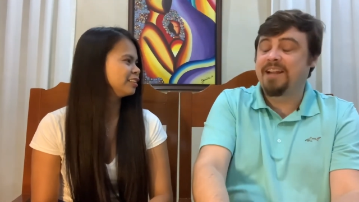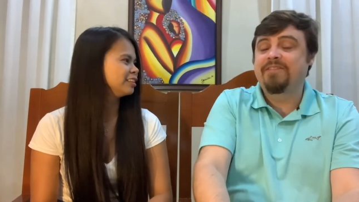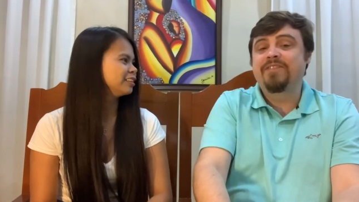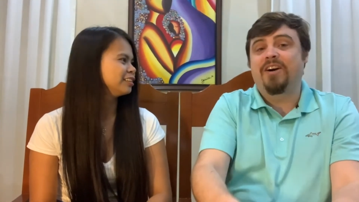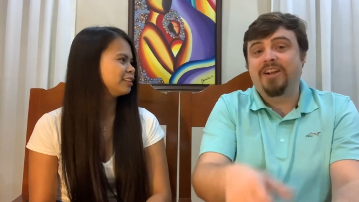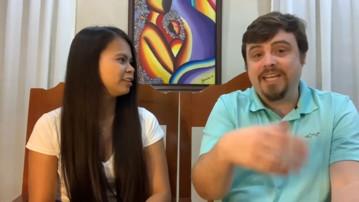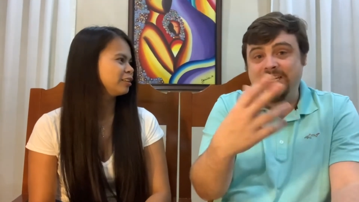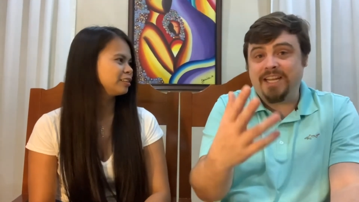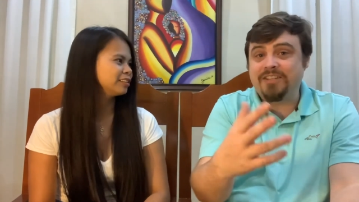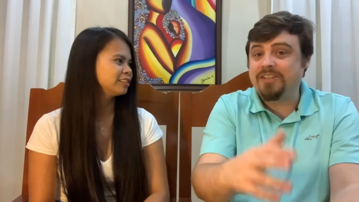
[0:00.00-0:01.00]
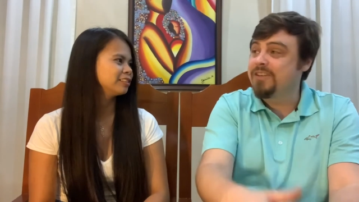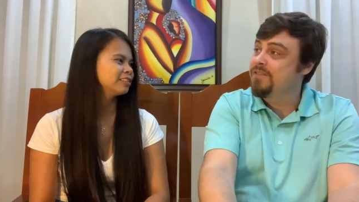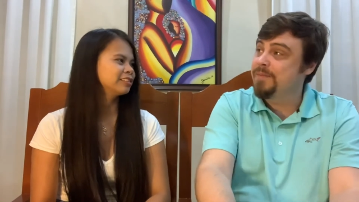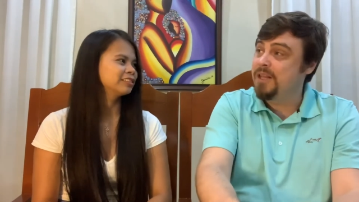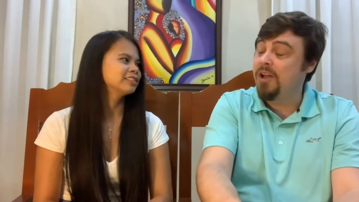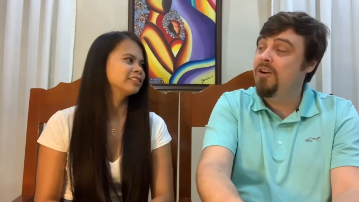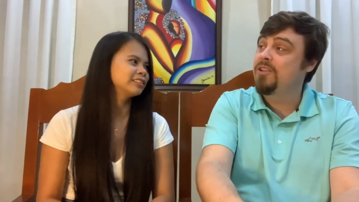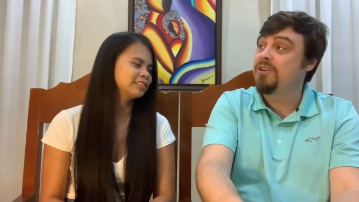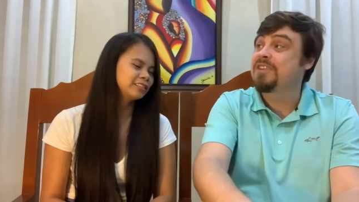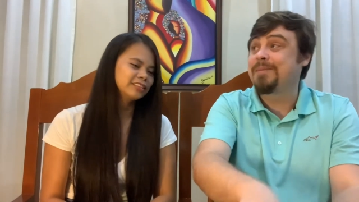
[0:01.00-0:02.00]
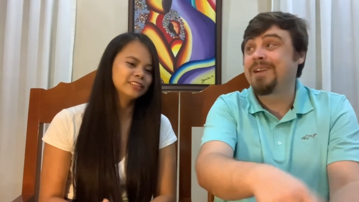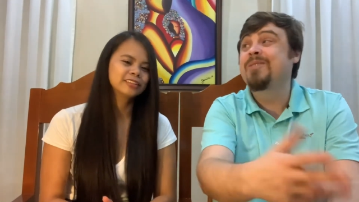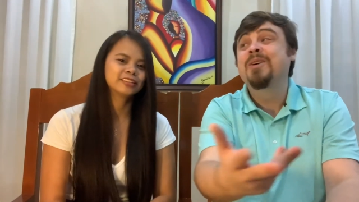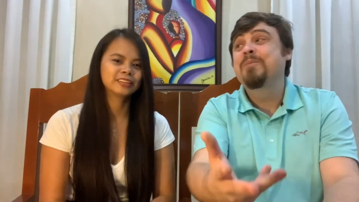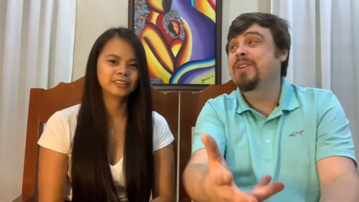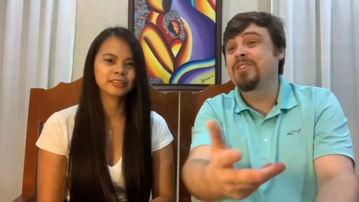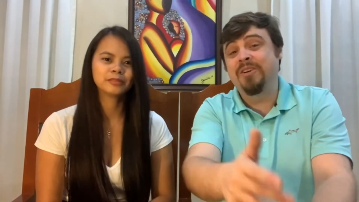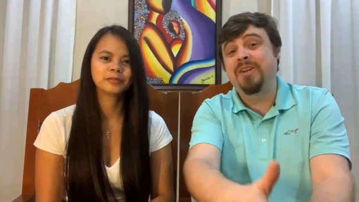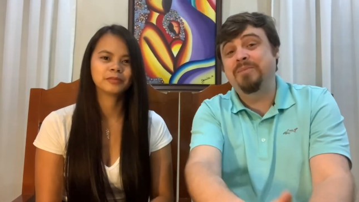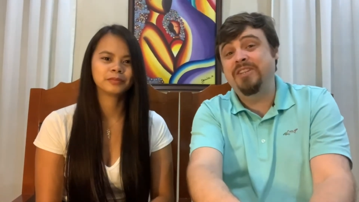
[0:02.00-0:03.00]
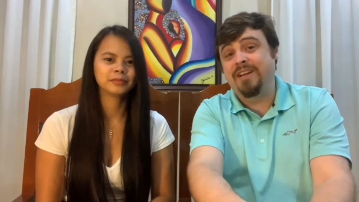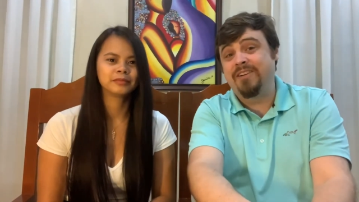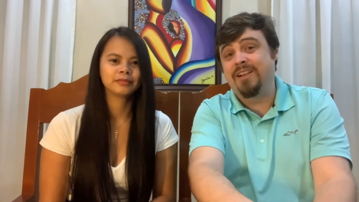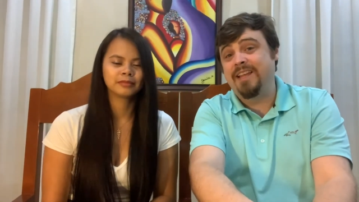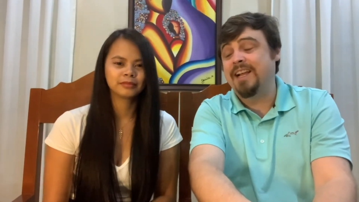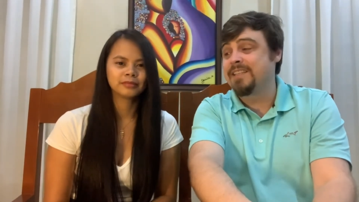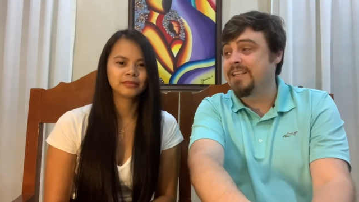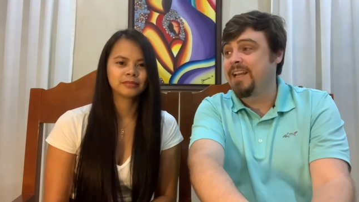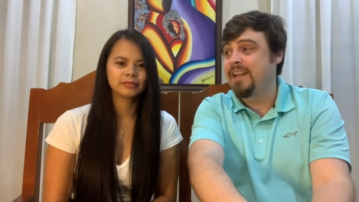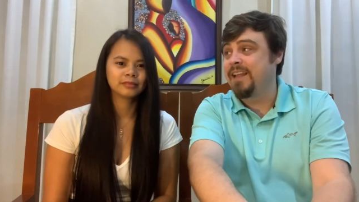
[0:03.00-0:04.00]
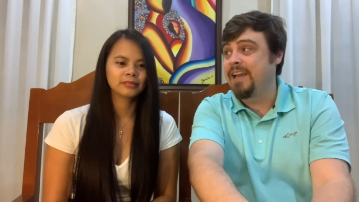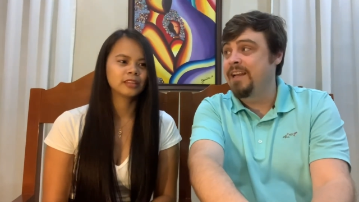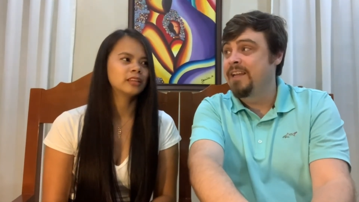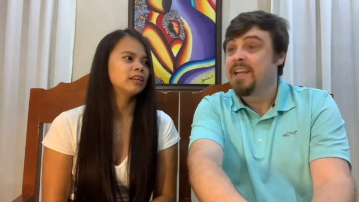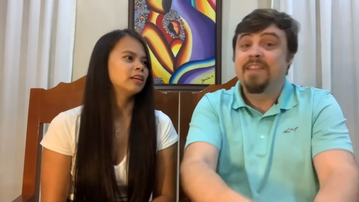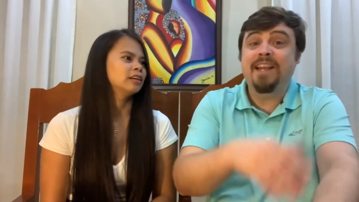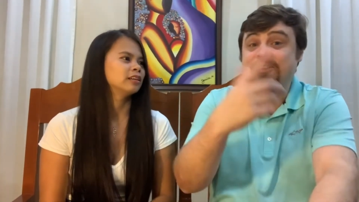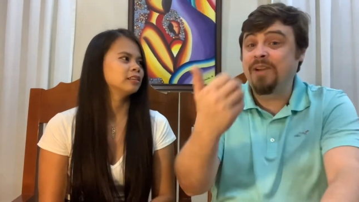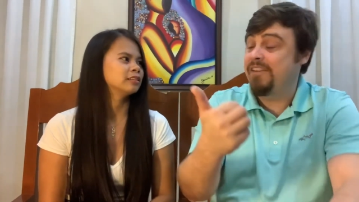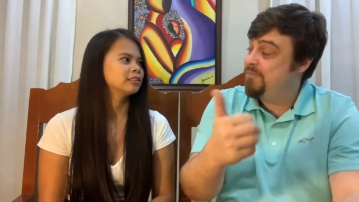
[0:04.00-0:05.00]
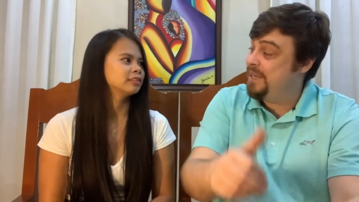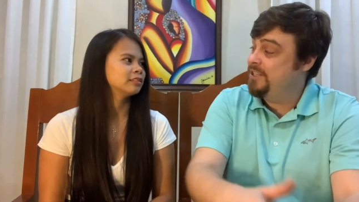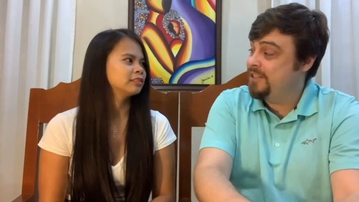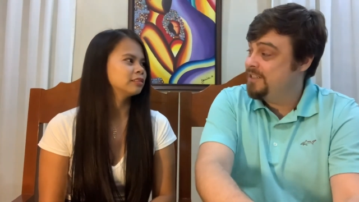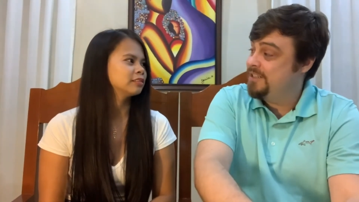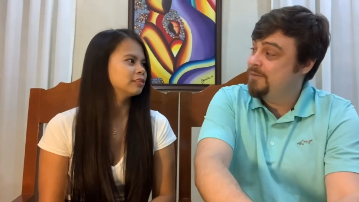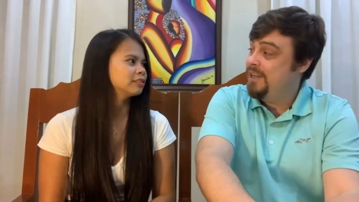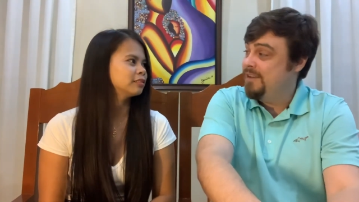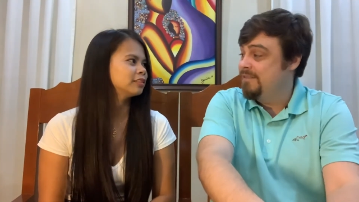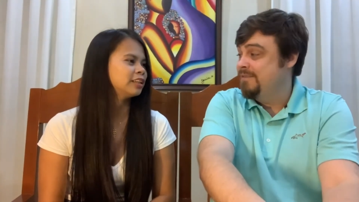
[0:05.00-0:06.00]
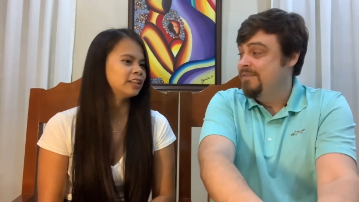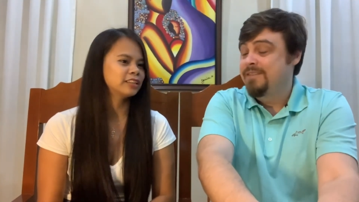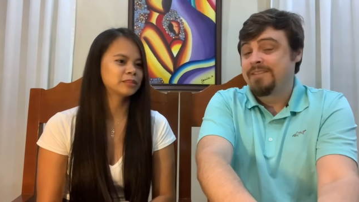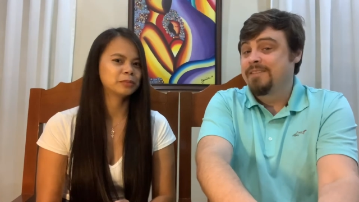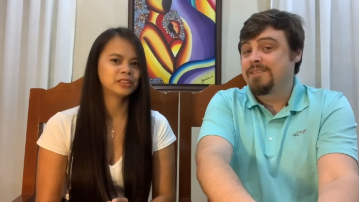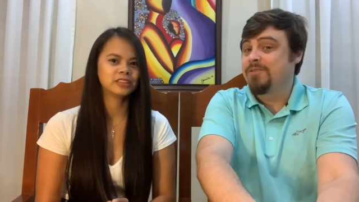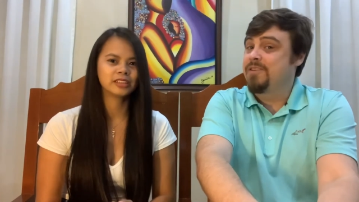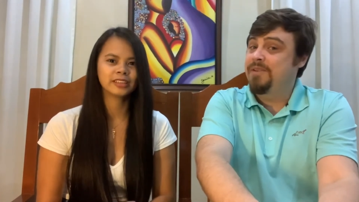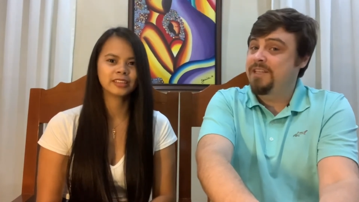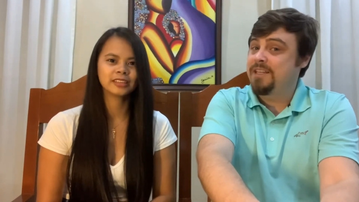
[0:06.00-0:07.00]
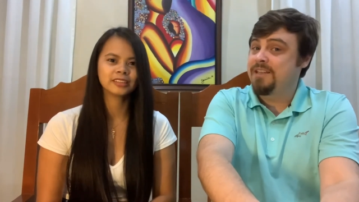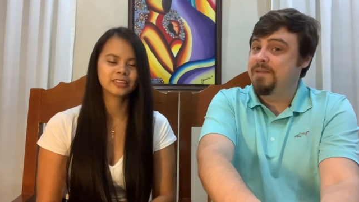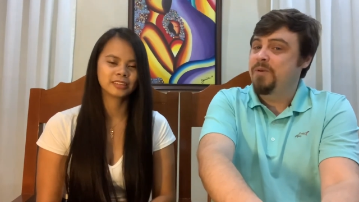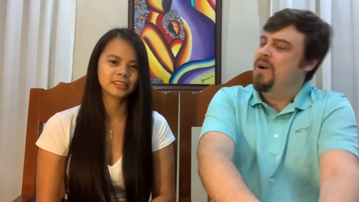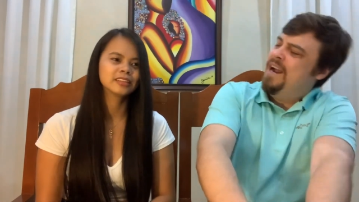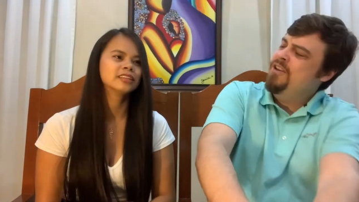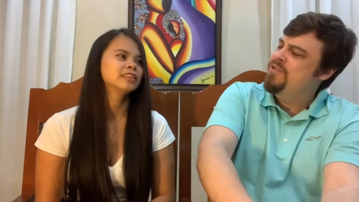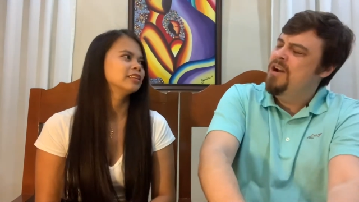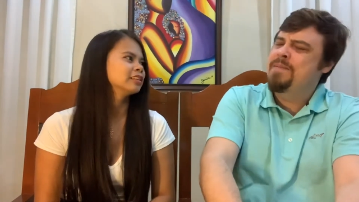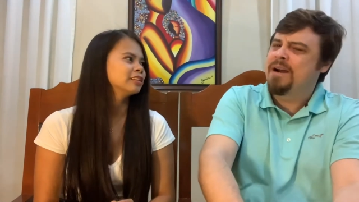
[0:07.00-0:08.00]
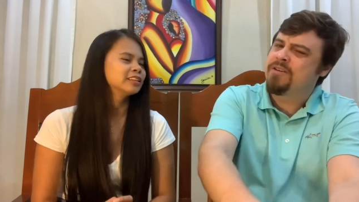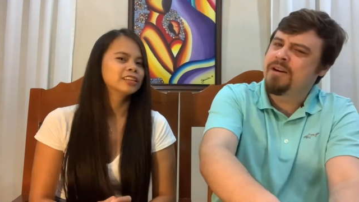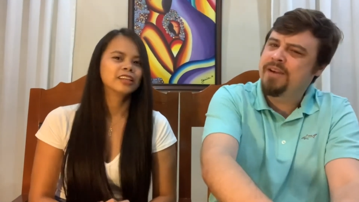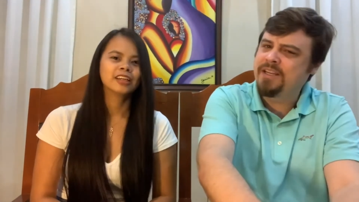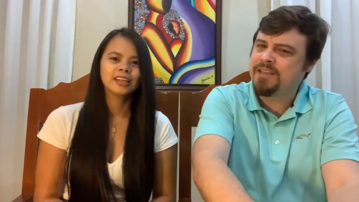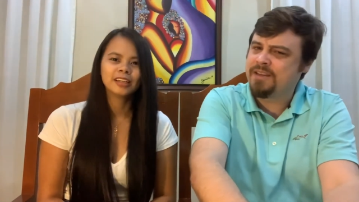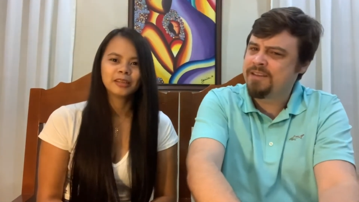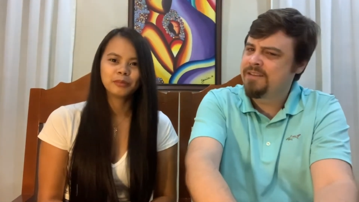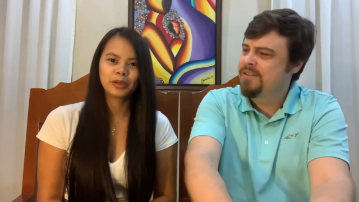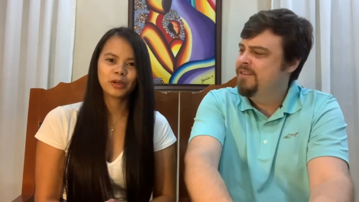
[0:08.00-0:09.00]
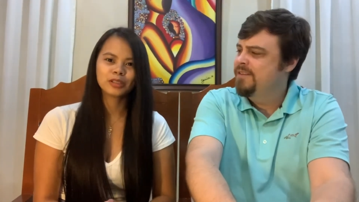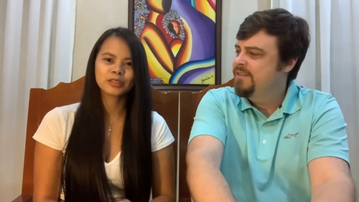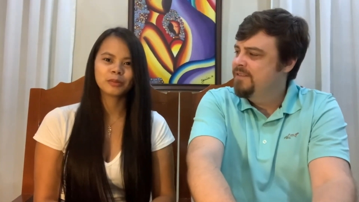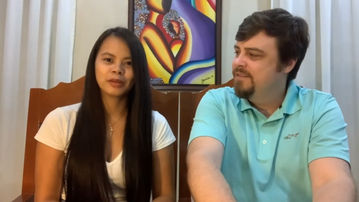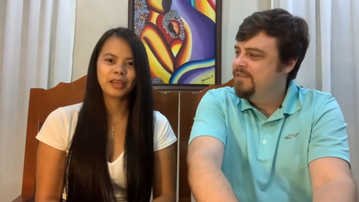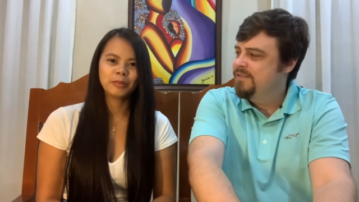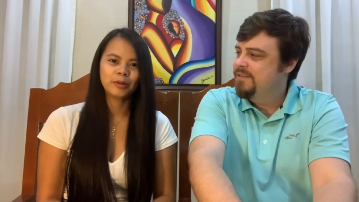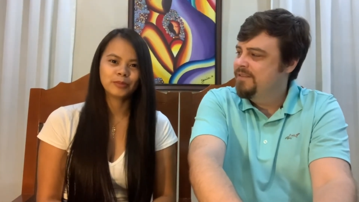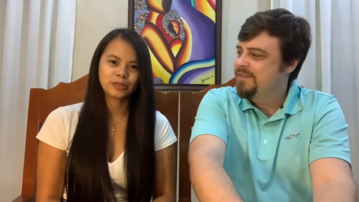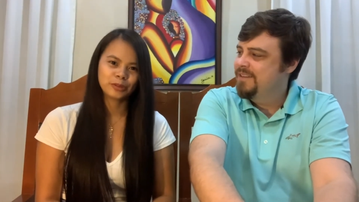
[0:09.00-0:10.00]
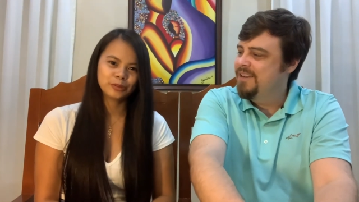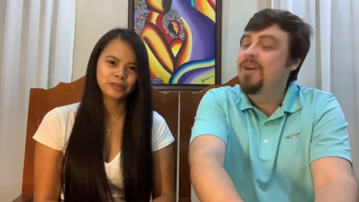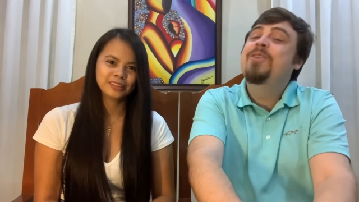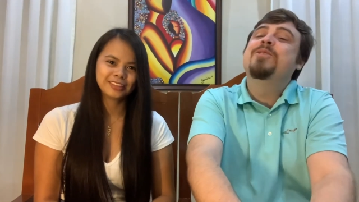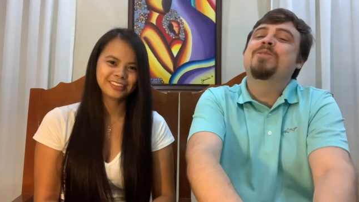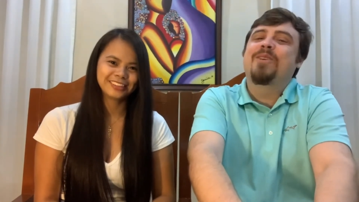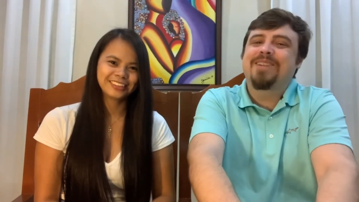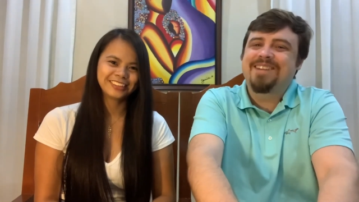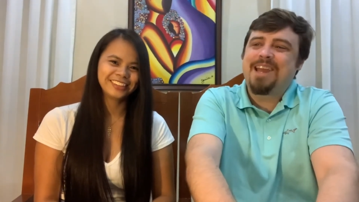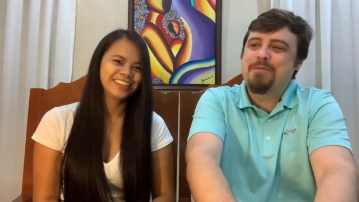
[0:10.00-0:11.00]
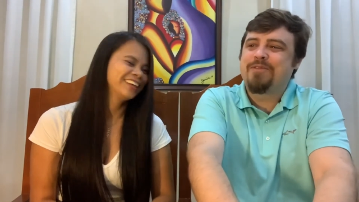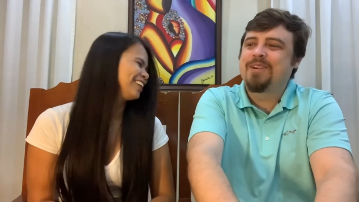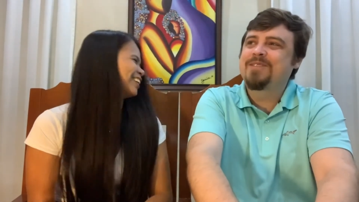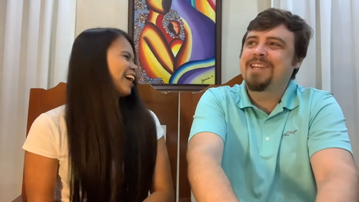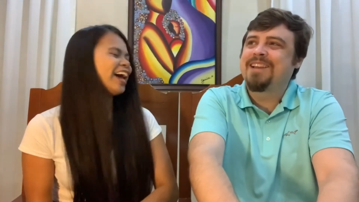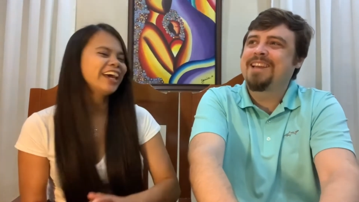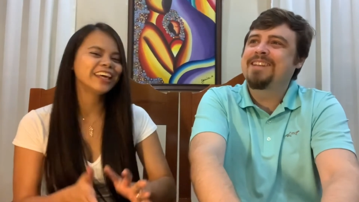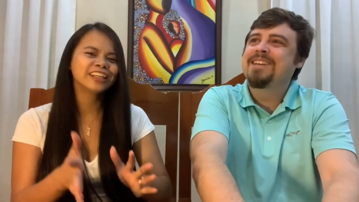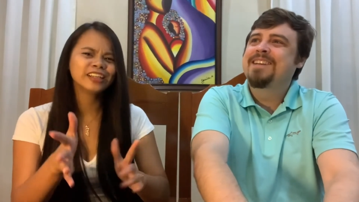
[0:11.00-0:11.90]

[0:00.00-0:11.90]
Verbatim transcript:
Speaker 1: of architecture from a long, long time ago. But Europe generally has a lot of that. They do have beaches as well.
Speaker 2: Yes, beaches. So Croatia has a lot of, How do you
Speaker 1: know about Croatia?
Speaker 2: Because of Game of Thrones. Oh, you
Speaker 1: saw it in Game of Thrones, yeah. And